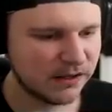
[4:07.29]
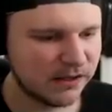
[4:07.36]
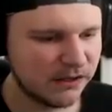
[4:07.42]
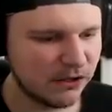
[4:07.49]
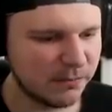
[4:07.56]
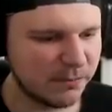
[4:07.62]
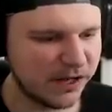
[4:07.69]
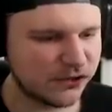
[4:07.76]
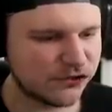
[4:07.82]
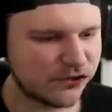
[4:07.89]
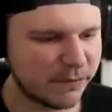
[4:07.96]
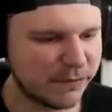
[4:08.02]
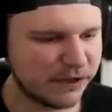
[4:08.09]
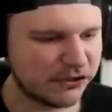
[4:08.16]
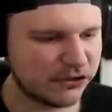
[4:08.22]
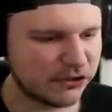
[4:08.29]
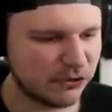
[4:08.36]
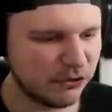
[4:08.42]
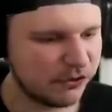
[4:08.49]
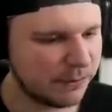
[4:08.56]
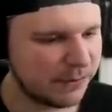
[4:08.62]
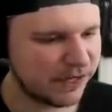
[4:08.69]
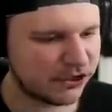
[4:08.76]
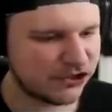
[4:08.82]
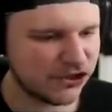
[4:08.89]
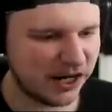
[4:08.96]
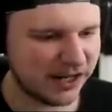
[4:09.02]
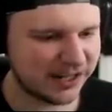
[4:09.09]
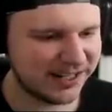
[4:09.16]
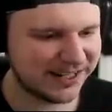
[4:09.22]
You're my tribute to the Big
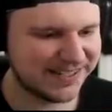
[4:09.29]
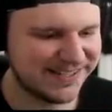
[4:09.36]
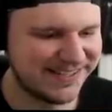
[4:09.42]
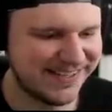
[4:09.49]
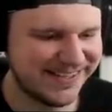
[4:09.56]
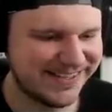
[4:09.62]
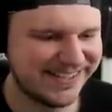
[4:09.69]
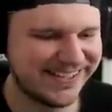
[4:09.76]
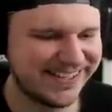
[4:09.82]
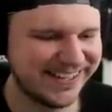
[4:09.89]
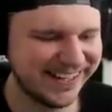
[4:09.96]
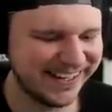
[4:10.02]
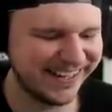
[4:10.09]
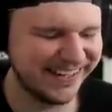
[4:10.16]
Chungus.